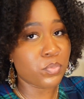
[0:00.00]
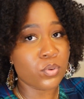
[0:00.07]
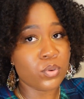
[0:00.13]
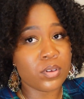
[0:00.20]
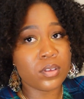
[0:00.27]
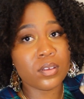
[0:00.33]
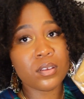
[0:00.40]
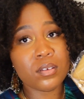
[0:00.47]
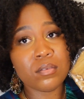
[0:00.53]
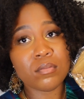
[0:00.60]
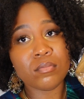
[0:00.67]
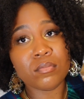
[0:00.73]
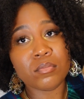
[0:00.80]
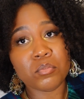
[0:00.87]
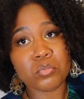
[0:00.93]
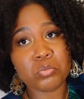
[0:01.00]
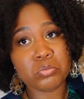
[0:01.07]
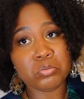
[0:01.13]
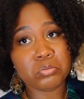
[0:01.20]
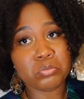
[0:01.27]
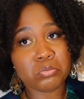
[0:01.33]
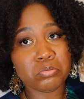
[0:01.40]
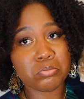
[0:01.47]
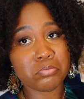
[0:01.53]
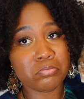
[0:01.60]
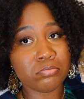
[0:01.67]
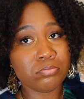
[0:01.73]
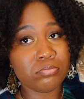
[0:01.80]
broken. No.